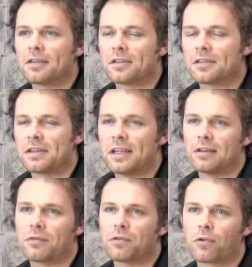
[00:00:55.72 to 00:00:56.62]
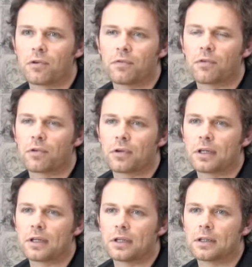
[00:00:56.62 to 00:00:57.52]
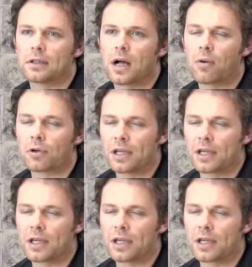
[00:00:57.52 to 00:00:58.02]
the scene for, for uh, our